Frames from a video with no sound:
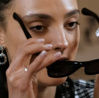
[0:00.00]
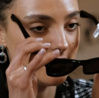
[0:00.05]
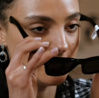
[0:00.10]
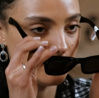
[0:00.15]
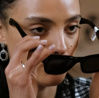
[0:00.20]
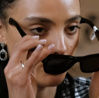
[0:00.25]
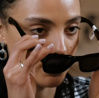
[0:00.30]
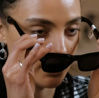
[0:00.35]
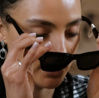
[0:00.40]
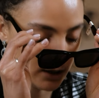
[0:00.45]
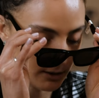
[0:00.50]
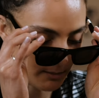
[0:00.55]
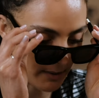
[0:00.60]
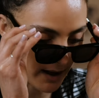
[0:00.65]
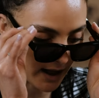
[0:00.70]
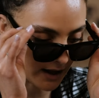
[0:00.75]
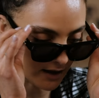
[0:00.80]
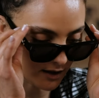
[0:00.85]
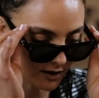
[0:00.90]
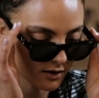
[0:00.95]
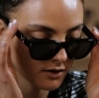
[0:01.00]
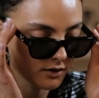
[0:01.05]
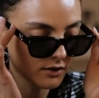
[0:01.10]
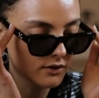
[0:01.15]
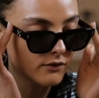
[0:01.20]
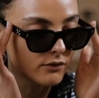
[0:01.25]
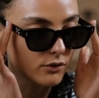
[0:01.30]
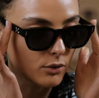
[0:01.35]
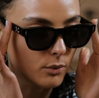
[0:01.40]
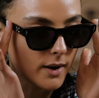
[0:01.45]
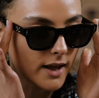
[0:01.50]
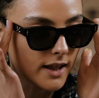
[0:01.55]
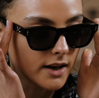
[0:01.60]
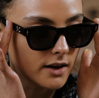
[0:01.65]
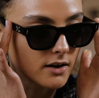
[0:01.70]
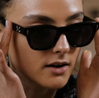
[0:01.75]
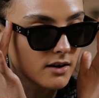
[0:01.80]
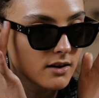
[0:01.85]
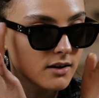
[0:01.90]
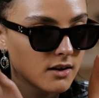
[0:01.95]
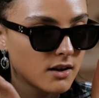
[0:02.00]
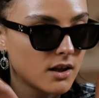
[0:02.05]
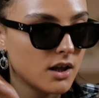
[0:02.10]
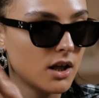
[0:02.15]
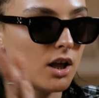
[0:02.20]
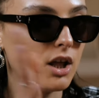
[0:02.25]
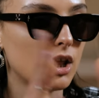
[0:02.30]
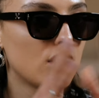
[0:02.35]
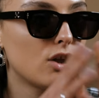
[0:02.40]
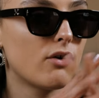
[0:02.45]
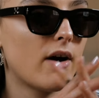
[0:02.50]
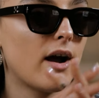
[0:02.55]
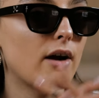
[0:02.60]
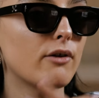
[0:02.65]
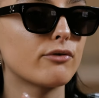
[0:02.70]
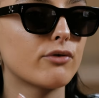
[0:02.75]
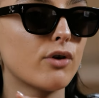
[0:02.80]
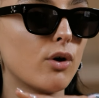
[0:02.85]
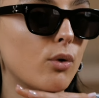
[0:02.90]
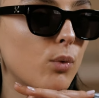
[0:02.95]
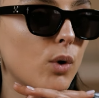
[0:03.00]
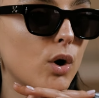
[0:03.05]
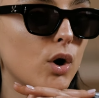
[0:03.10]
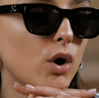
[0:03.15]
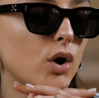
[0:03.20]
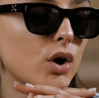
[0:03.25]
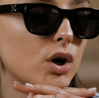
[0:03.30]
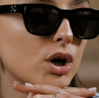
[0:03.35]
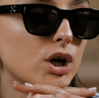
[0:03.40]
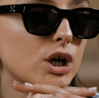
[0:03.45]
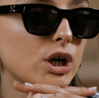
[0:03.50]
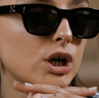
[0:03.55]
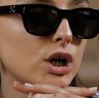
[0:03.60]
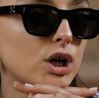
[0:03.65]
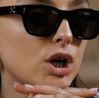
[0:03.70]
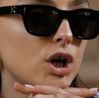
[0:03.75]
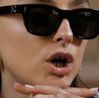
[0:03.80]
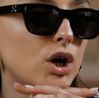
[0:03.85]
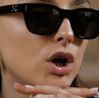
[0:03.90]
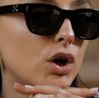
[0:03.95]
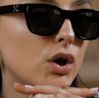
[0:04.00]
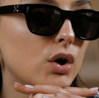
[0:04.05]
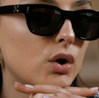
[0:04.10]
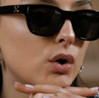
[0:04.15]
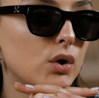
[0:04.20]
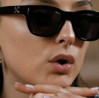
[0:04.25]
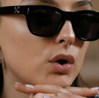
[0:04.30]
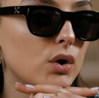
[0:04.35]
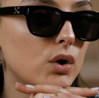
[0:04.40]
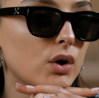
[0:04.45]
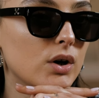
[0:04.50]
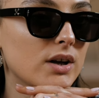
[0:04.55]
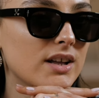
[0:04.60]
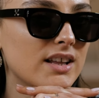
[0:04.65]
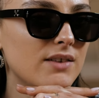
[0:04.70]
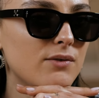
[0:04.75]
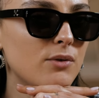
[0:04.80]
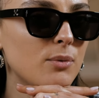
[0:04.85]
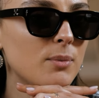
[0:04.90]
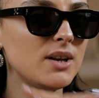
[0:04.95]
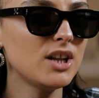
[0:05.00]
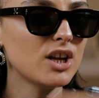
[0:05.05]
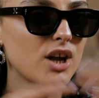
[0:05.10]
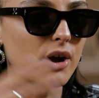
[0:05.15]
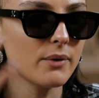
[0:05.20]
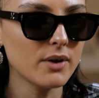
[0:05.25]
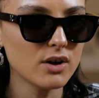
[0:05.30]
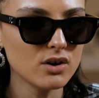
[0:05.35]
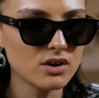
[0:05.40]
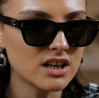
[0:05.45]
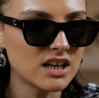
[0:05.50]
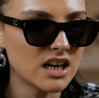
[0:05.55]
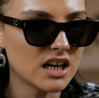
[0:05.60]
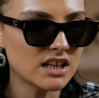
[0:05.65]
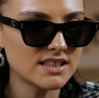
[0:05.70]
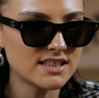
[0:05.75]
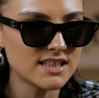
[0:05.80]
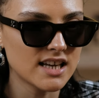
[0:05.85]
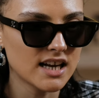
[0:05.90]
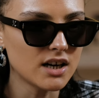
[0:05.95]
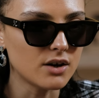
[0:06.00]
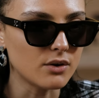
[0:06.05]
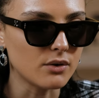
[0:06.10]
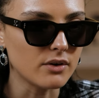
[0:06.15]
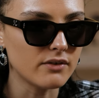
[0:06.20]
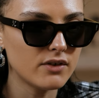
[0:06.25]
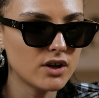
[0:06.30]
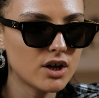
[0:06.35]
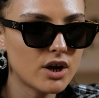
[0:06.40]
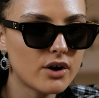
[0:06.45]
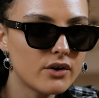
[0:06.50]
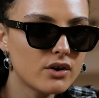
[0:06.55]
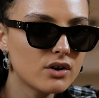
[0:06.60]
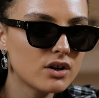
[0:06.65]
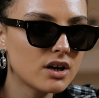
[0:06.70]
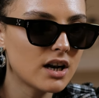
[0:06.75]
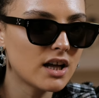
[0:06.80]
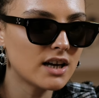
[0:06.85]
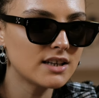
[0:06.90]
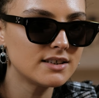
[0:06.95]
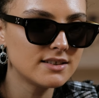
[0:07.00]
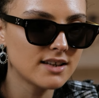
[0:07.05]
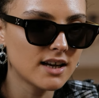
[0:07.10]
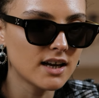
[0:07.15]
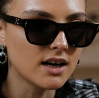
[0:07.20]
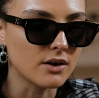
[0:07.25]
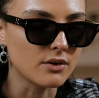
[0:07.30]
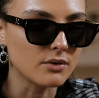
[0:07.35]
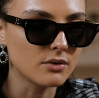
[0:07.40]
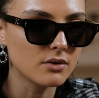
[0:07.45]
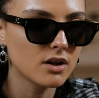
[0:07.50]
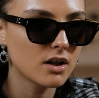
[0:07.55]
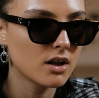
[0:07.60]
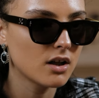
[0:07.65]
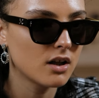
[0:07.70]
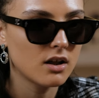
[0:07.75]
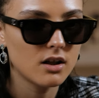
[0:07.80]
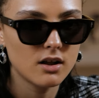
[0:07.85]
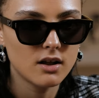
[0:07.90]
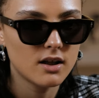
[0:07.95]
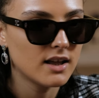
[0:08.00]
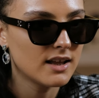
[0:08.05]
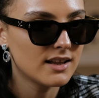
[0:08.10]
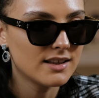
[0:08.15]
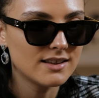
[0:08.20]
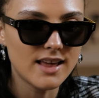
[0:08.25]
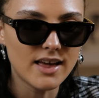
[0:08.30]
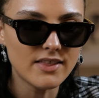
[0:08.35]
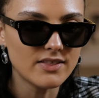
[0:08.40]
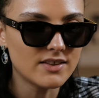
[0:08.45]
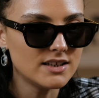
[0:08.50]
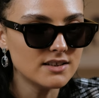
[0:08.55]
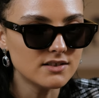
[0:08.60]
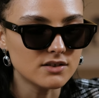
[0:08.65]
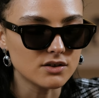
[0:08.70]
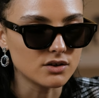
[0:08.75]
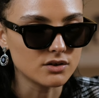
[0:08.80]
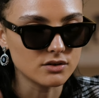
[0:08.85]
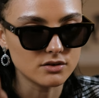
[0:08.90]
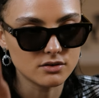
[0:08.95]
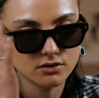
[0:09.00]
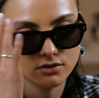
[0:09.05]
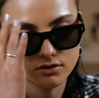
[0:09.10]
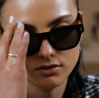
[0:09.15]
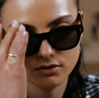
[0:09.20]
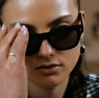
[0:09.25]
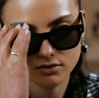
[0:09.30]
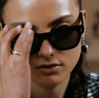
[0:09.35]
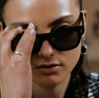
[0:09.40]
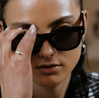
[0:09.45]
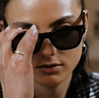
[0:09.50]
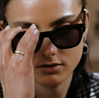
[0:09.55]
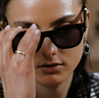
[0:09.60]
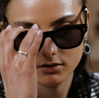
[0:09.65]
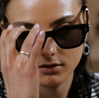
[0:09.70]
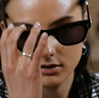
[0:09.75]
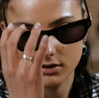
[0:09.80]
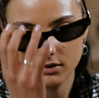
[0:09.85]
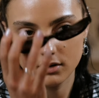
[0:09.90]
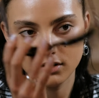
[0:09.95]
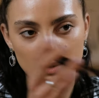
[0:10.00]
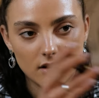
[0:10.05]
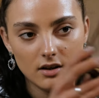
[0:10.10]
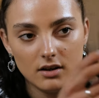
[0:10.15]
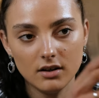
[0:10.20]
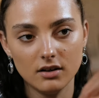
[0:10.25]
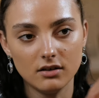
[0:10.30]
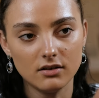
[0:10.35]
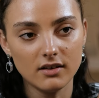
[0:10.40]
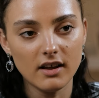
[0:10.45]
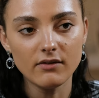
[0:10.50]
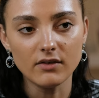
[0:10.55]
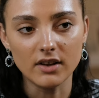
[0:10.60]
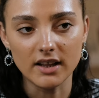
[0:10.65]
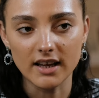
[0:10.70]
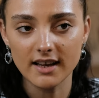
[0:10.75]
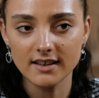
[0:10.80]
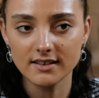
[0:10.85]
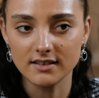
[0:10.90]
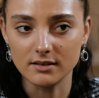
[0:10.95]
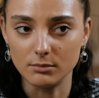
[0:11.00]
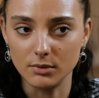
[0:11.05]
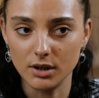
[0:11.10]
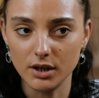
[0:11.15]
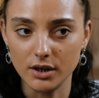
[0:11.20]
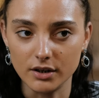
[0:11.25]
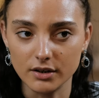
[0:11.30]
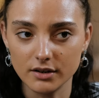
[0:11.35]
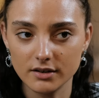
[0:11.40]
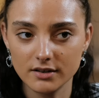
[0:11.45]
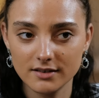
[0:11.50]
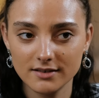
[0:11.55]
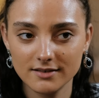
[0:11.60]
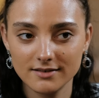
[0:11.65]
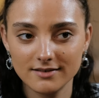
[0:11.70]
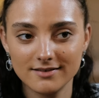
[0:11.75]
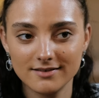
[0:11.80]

this one in your bag for when you're out for a walk, or even when you're going on a night out. If you're going on a night out, get these on. You'll definitely get some looks.